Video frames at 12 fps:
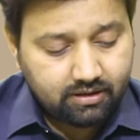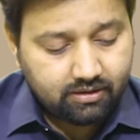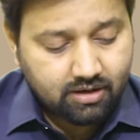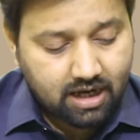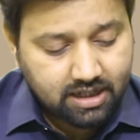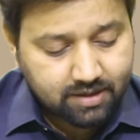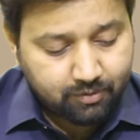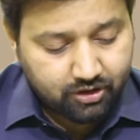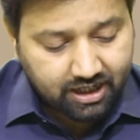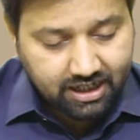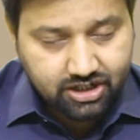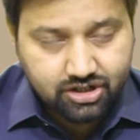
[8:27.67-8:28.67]

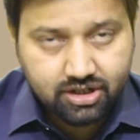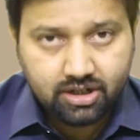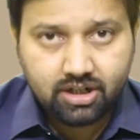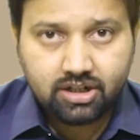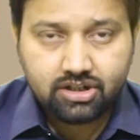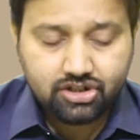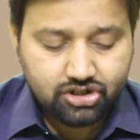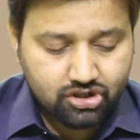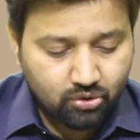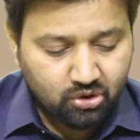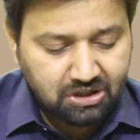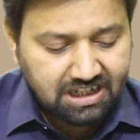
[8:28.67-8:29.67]
transportation,
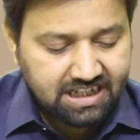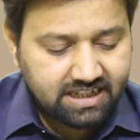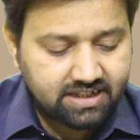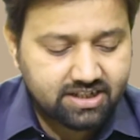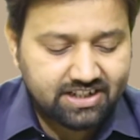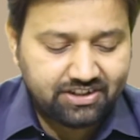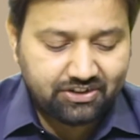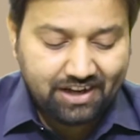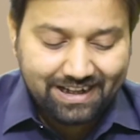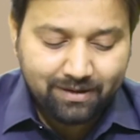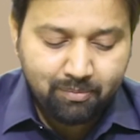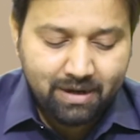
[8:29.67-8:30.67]
storage,
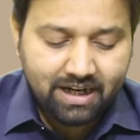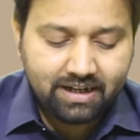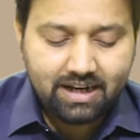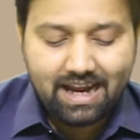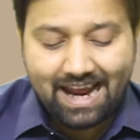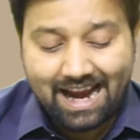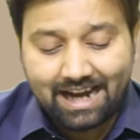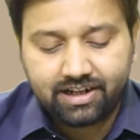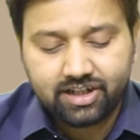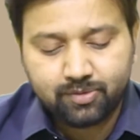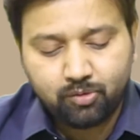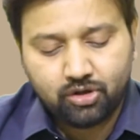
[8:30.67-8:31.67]
treatment
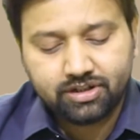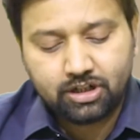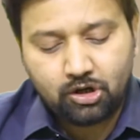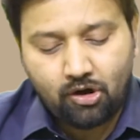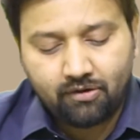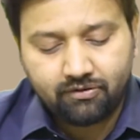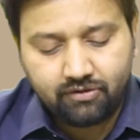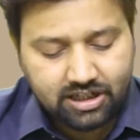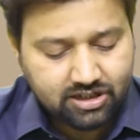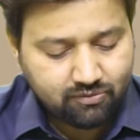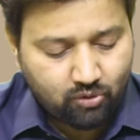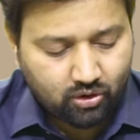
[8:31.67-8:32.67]
and disposal of
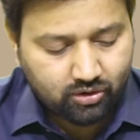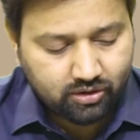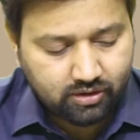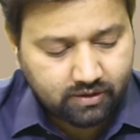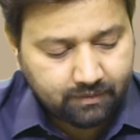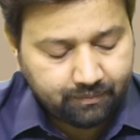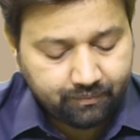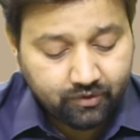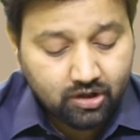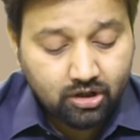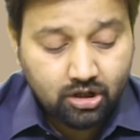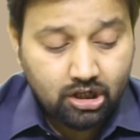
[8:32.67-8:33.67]
wastewater.
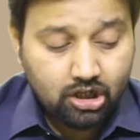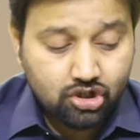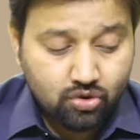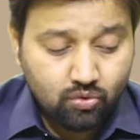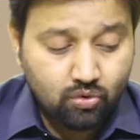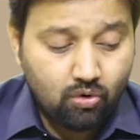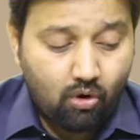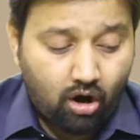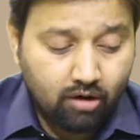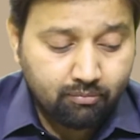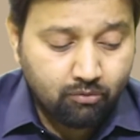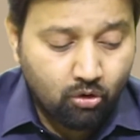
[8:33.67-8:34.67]
2
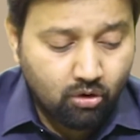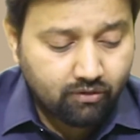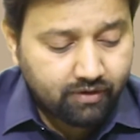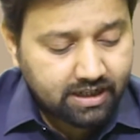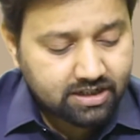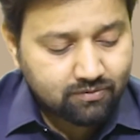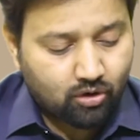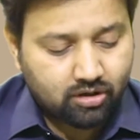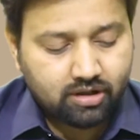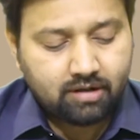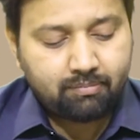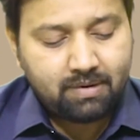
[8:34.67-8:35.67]
or more
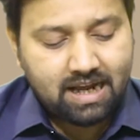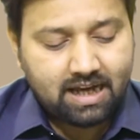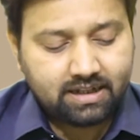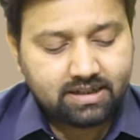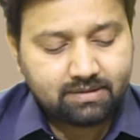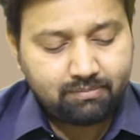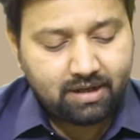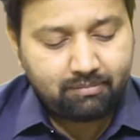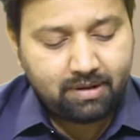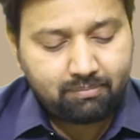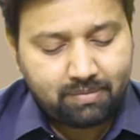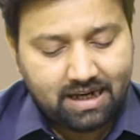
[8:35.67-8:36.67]
wastewater plants may
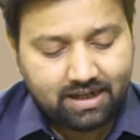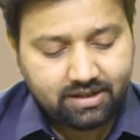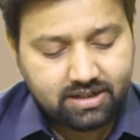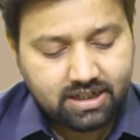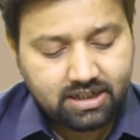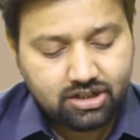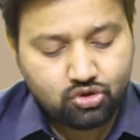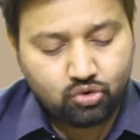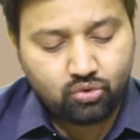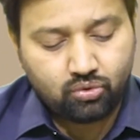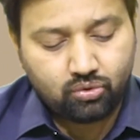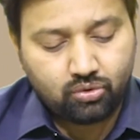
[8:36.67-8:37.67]
be planted
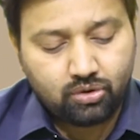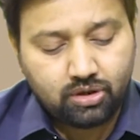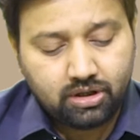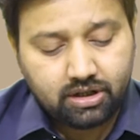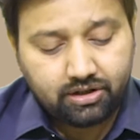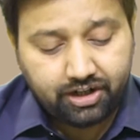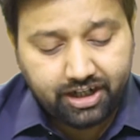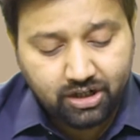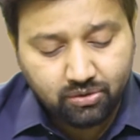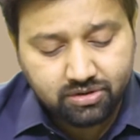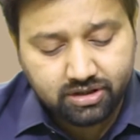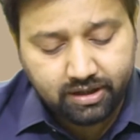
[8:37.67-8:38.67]
to
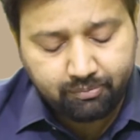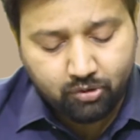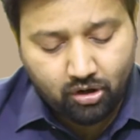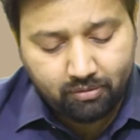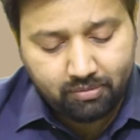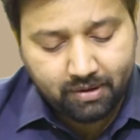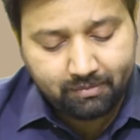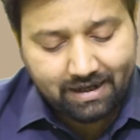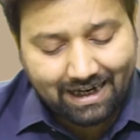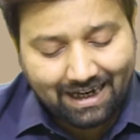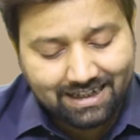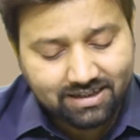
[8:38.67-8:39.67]
reduce the problem
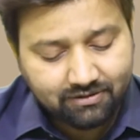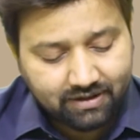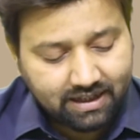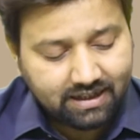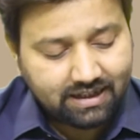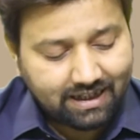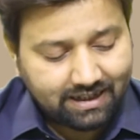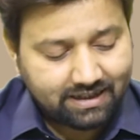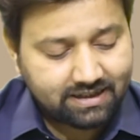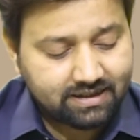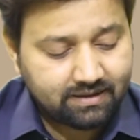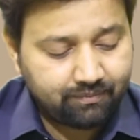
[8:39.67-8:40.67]
as well
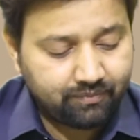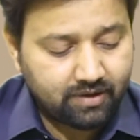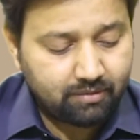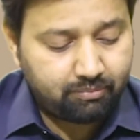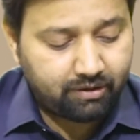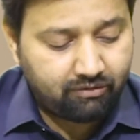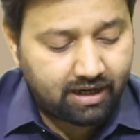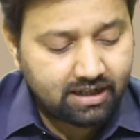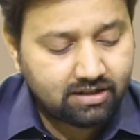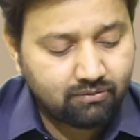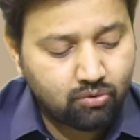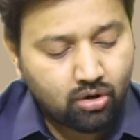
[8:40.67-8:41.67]
as
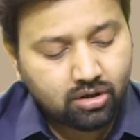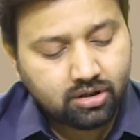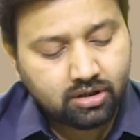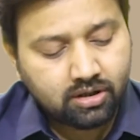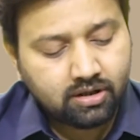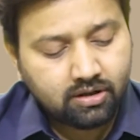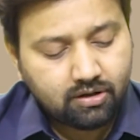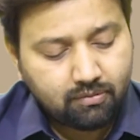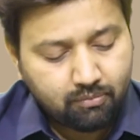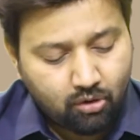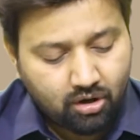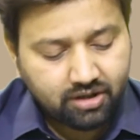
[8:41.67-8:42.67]
prevent
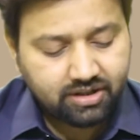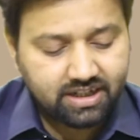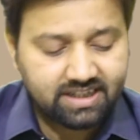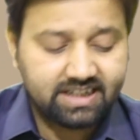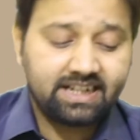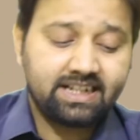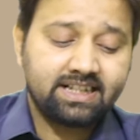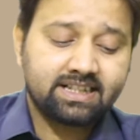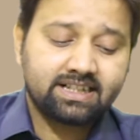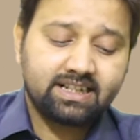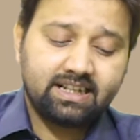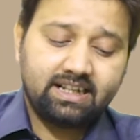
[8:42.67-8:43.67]
water-borne disease